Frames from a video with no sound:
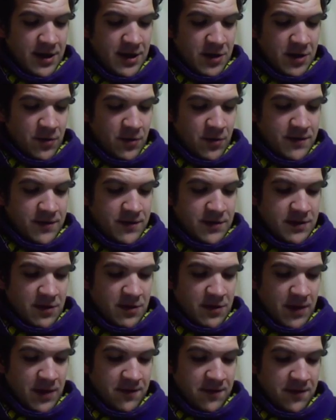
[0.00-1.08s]
would have slid
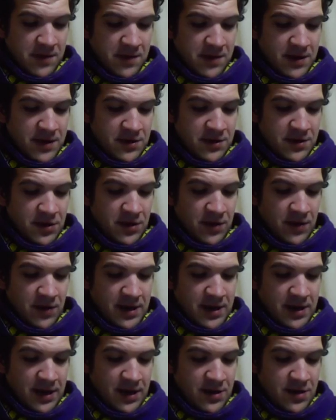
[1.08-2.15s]
away from under you and
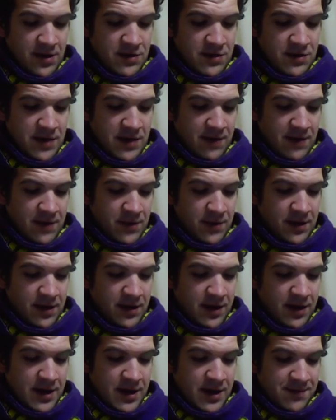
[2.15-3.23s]
carried you down with it,
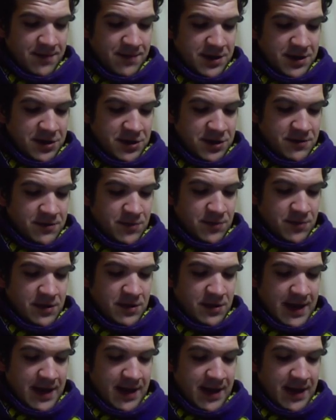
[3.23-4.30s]
but Jill was more
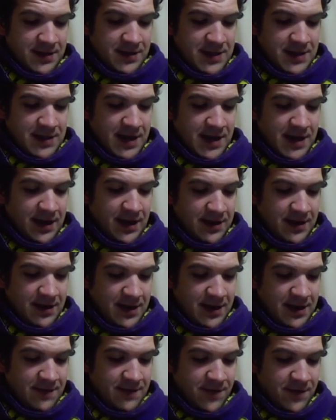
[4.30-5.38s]
lying than standing,
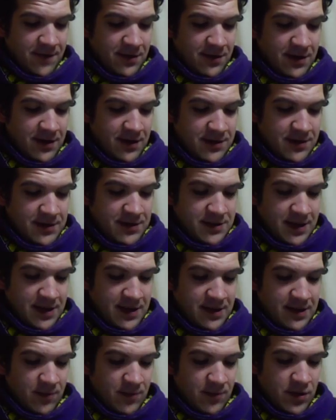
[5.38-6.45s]
and the farther they all slid,
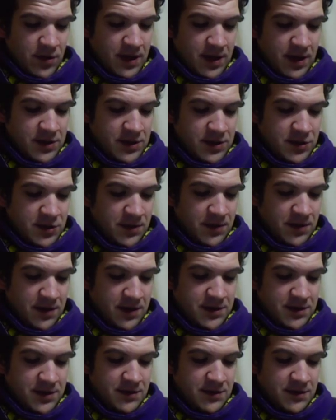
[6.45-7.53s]
the more they disturbed all the
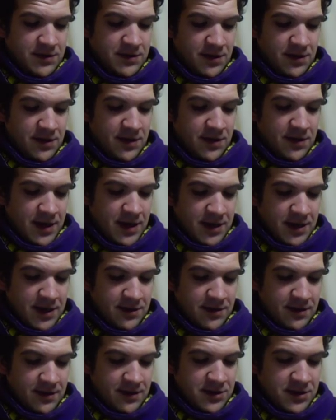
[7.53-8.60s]
stones and earth, so
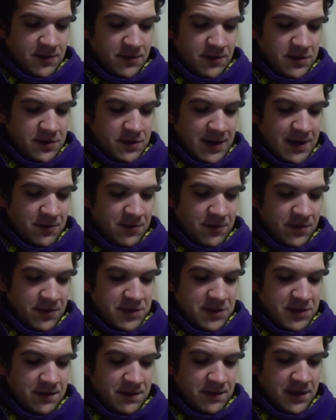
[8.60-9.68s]
that the general downward
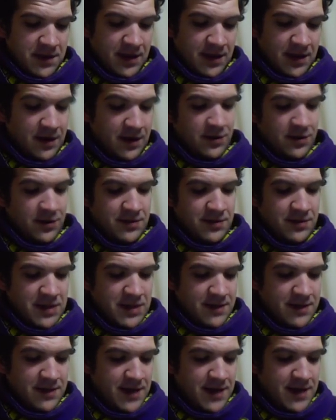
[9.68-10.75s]
rush of everything, including
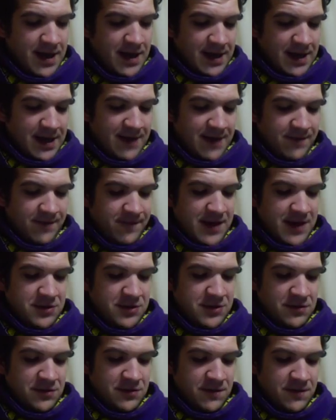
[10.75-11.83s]
themselves, got faster